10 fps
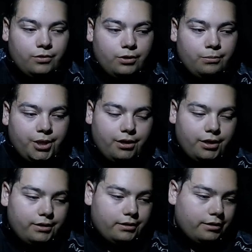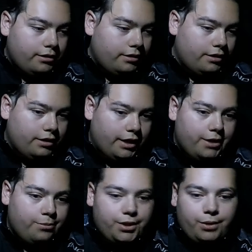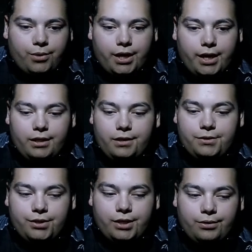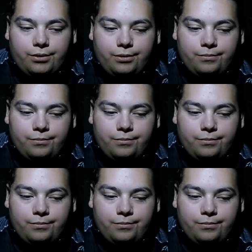To be honest, I didn't really want to end this channel,